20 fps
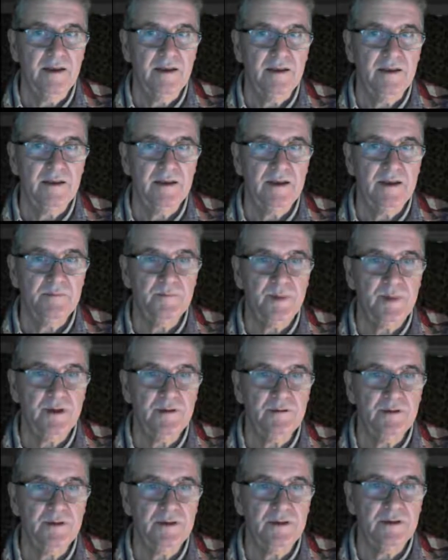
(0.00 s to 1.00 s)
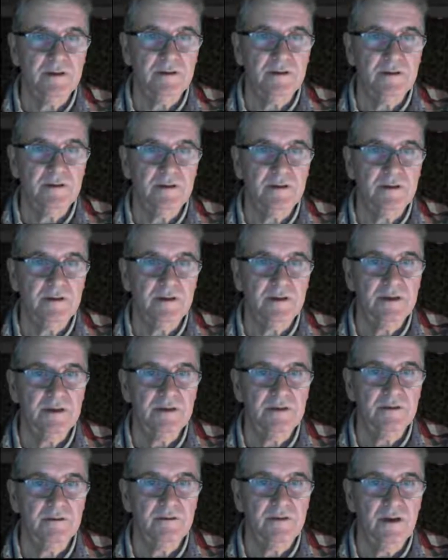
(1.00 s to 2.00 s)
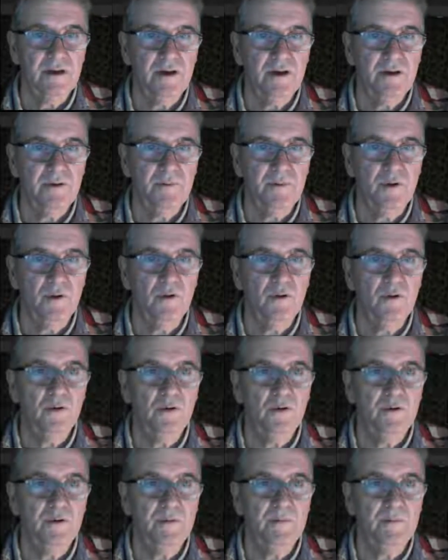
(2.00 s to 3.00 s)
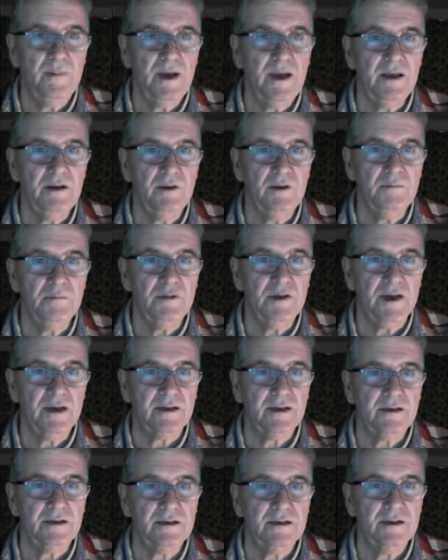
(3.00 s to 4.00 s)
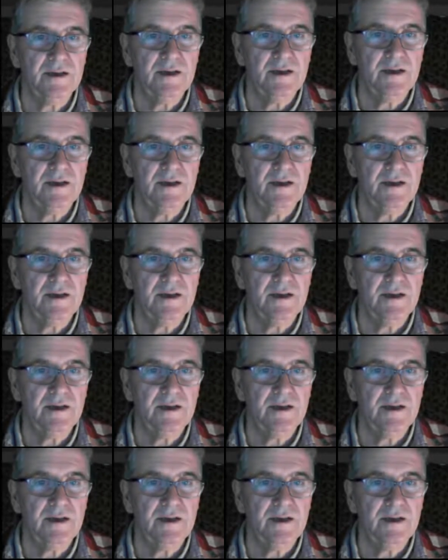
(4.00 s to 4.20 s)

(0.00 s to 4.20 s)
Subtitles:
These posters describe all the main objects